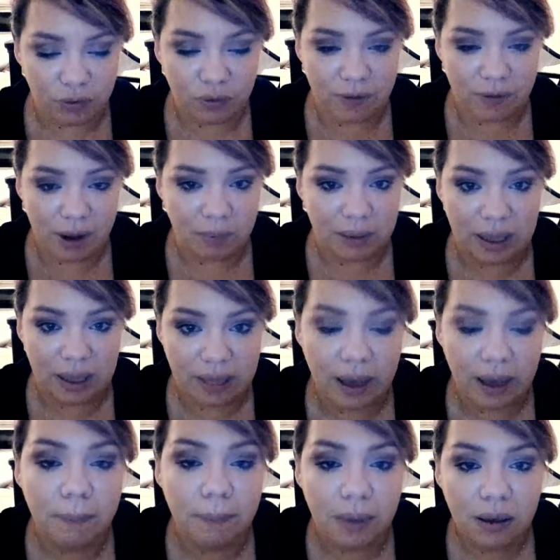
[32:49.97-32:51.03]
family in
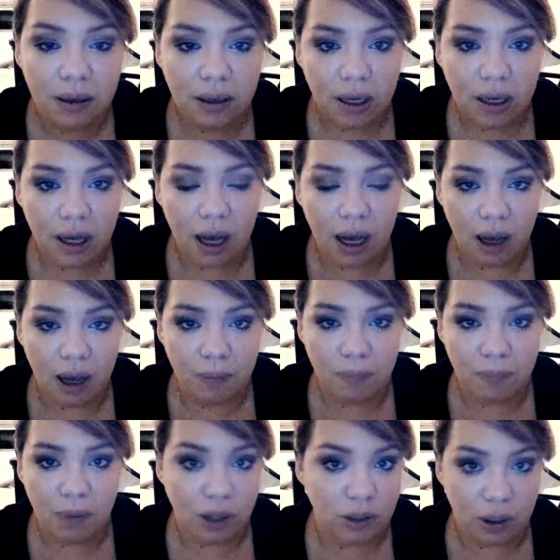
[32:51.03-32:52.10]
them,
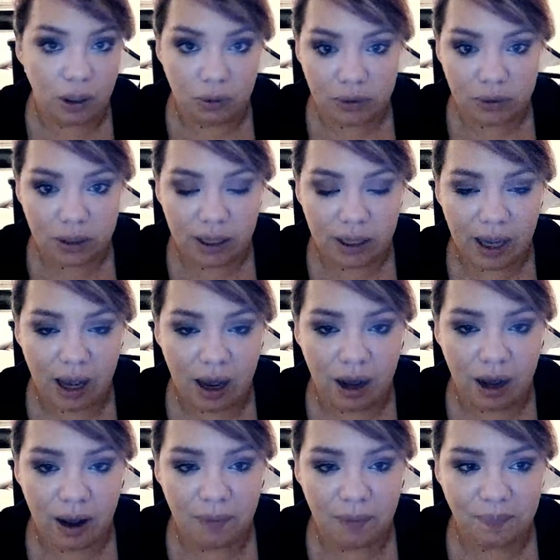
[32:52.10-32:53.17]
alone,
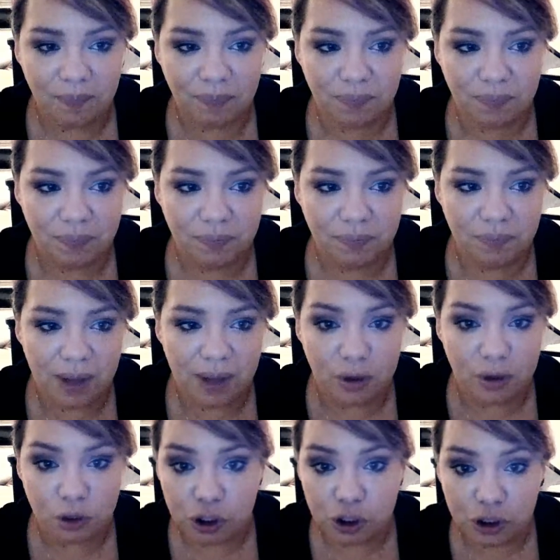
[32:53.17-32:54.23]
and
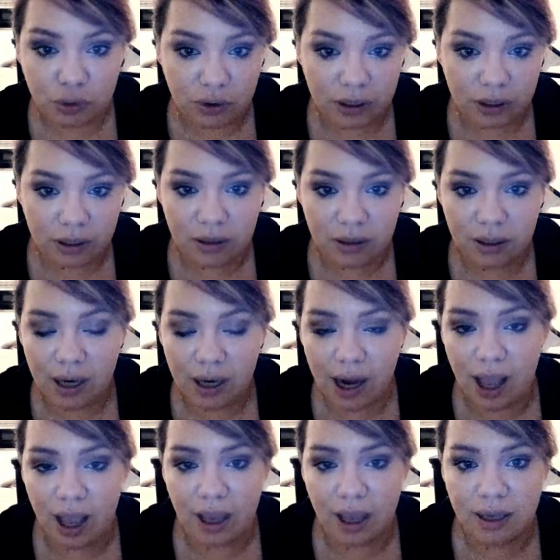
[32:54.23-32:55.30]
their children.
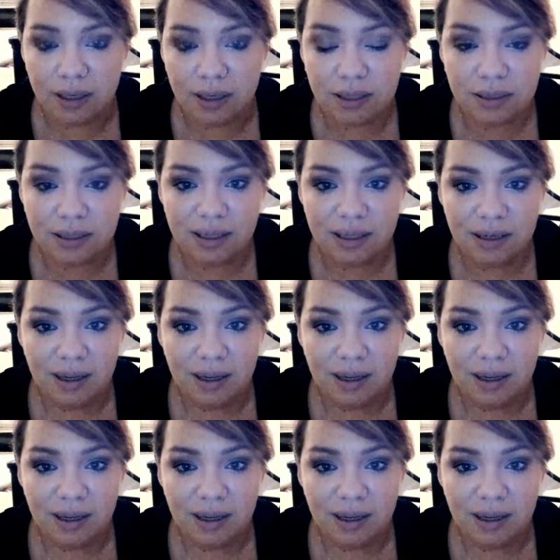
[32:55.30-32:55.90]
And